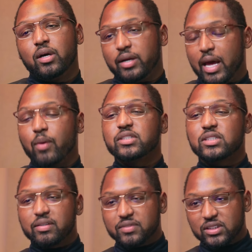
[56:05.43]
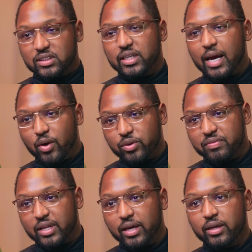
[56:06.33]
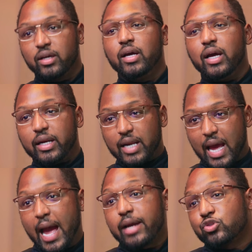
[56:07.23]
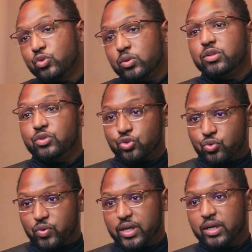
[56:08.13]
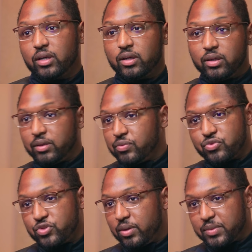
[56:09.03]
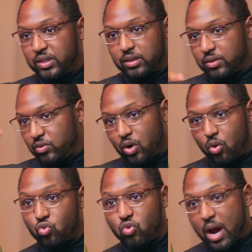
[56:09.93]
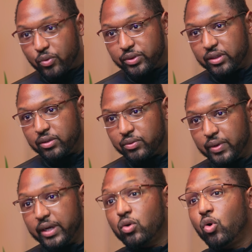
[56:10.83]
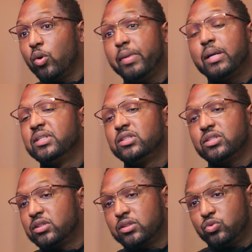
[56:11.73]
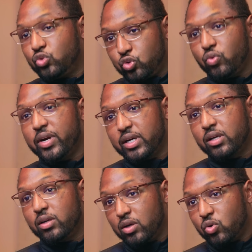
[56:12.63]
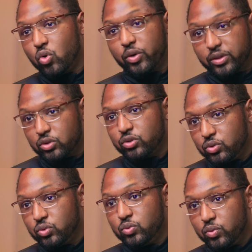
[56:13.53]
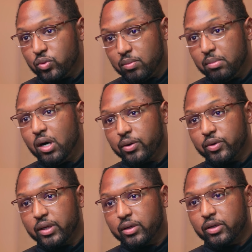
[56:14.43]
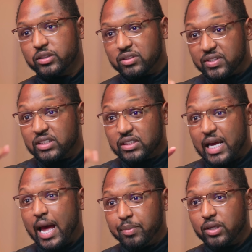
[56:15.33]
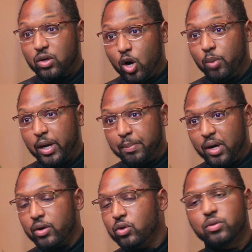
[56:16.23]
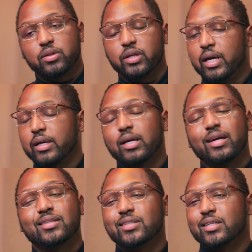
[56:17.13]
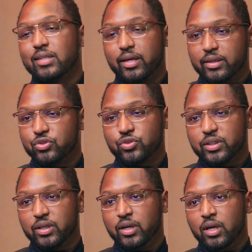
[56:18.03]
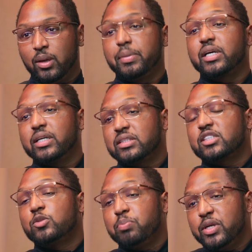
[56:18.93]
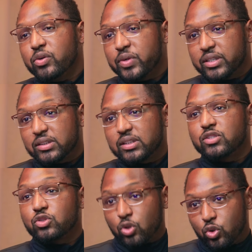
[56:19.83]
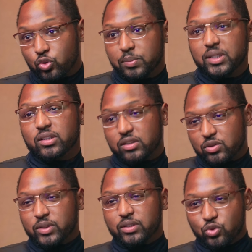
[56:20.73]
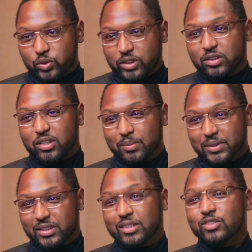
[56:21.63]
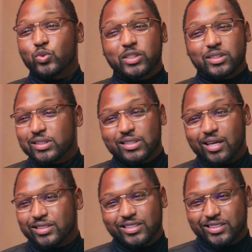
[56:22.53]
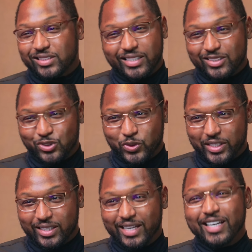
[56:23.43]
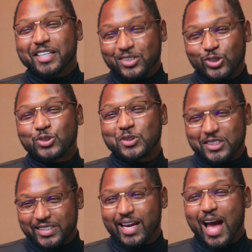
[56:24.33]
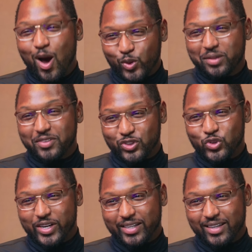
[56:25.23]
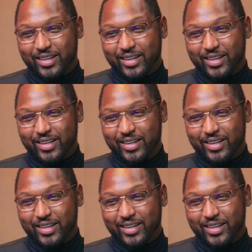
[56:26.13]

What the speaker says: Now I just have to stay out of that and actually trade something around it, right? Or maybe just trade according to the model that occurs. If this is happening on my model, then I can't take that entry. Because experience has told me, this is where intuition comes in. Intuition is not just to take the trade. It's also to stay out of the trade.